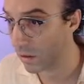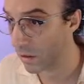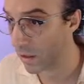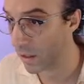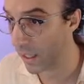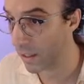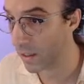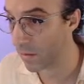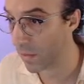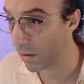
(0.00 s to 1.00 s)
and things
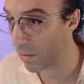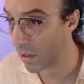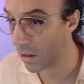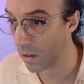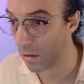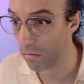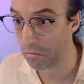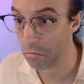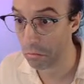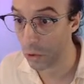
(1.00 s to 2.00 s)
that make me
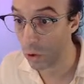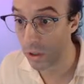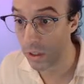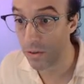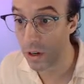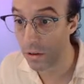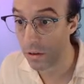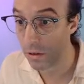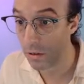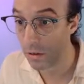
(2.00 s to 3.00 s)
look different.
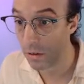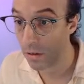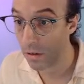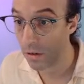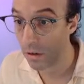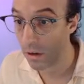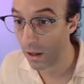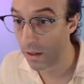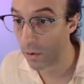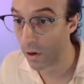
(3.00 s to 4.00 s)
I
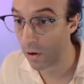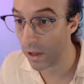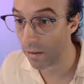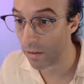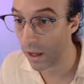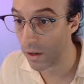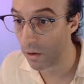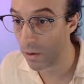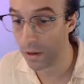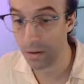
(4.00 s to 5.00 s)
think we all have that, don't we?